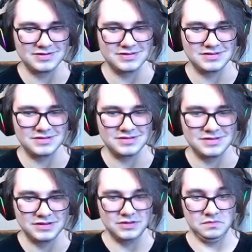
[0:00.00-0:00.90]
Is
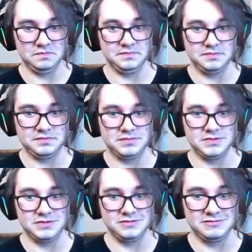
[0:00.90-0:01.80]
that thing
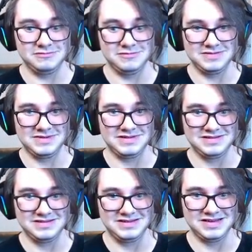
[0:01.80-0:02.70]
holding my
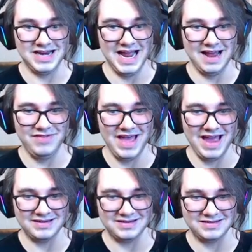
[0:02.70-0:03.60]
valve? Can I have
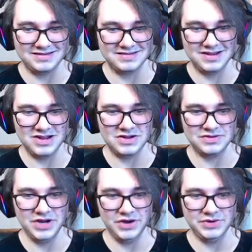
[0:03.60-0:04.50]
that? Oh,
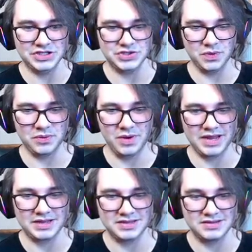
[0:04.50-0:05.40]
no. He just went away.
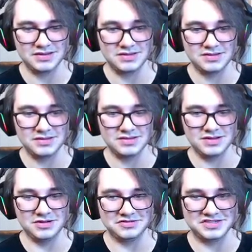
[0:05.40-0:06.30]

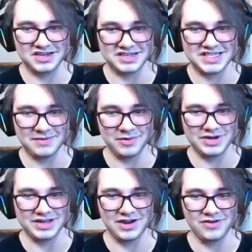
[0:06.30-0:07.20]
Oh, God damn it. Where did
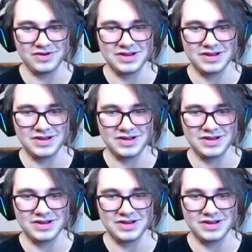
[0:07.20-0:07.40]
he go?